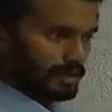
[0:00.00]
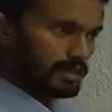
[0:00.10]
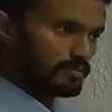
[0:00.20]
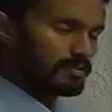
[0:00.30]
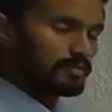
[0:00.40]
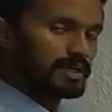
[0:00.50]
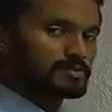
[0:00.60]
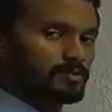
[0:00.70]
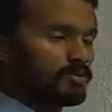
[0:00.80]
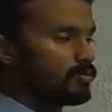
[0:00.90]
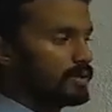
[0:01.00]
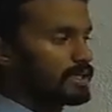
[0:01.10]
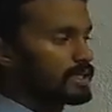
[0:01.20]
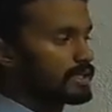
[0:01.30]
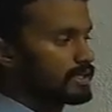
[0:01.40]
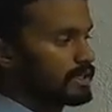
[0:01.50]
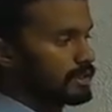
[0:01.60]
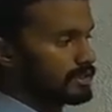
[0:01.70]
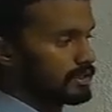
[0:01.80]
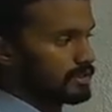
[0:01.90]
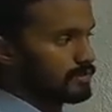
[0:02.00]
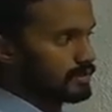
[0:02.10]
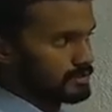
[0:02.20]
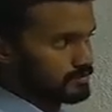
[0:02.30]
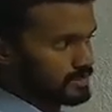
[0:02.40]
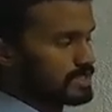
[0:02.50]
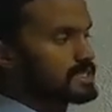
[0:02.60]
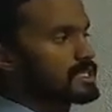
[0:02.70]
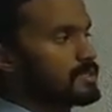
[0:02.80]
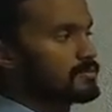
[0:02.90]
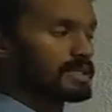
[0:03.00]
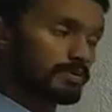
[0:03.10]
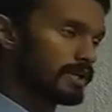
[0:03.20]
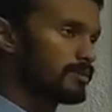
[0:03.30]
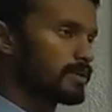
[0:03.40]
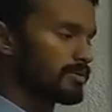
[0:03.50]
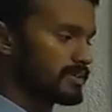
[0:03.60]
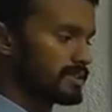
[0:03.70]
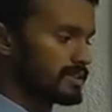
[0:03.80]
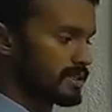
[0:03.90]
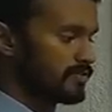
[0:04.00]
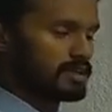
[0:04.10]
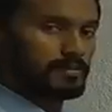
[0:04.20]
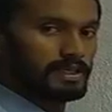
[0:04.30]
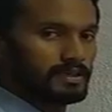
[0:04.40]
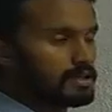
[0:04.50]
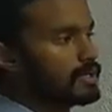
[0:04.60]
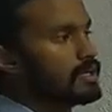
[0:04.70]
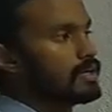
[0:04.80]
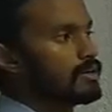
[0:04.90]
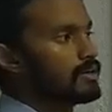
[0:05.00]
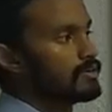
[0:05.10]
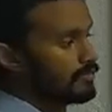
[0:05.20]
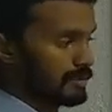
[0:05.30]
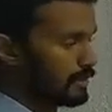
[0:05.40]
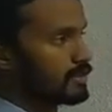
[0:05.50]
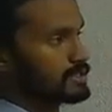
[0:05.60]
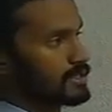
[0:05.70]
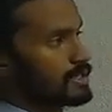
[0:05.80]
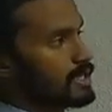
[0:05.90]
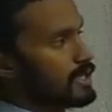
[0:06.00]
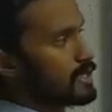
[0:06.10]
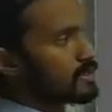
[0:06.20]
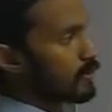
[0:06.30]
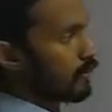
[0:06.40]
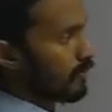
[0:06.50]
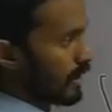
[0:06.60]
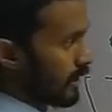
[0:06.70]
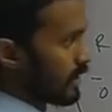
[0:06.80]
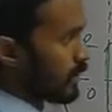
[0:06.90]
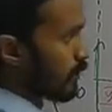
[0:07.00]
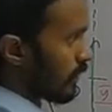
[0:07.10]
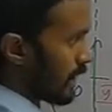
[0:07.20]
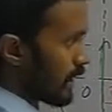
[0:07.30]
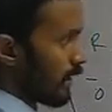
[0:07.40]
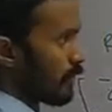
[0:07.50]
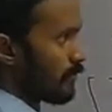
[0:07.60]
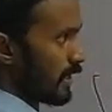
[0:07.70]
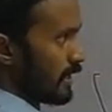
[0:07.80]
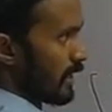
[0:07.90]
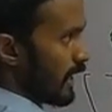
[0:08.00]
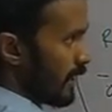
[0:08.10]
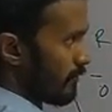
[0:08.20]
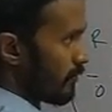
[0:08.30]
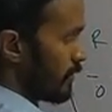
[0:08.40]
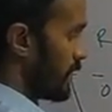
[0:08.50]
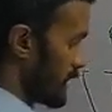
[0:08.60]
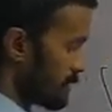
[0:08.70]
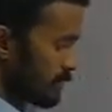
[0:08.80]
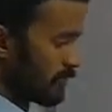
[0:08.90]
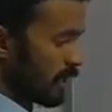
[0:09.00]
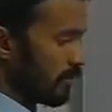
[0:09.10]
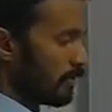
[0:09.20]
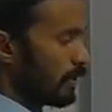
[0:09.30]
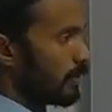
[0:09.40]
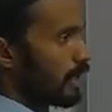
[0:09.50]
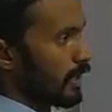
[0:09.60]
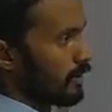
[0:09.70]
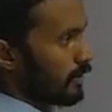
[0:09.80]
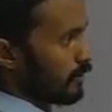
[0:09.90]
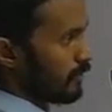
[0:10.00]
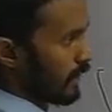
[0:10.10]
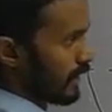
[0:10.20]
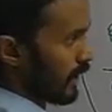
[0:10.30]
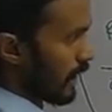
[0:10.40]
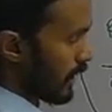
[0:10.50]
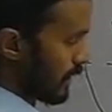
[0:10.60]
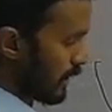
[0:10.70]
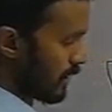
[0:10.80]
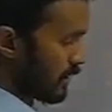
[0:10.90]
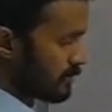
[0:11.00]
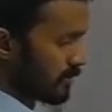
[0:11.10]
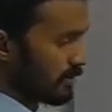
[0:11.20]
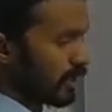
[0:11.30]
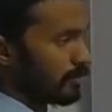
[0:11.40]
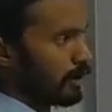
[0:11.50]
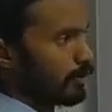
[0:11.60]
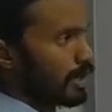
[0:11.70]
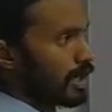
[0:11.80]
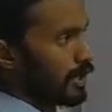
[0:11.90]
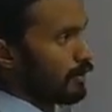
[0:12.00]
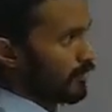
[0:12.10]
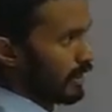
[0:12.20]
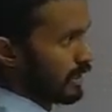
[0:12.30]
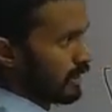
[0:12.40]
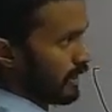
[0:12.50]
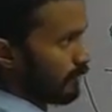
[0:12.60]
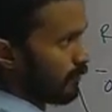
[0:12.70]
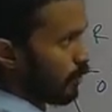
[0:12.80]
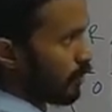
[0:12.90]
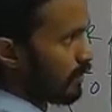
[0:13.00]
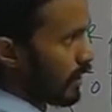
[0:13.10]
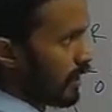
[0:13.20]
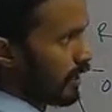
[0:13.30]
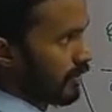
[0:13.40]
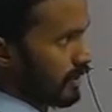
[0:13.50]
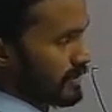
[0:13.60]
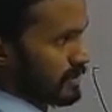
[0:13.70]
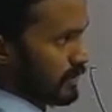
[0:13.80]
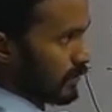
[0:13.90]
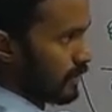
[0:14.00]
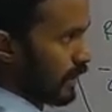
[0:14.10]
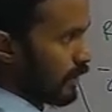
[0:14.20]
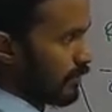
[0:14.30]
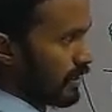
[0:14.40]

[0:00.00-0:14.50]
In the very next moment, the equilibrium of the system will be lost. So what I need to find, I have to find F in terms of W, and I need to find R in terms of W, and I have to find F over R ratio.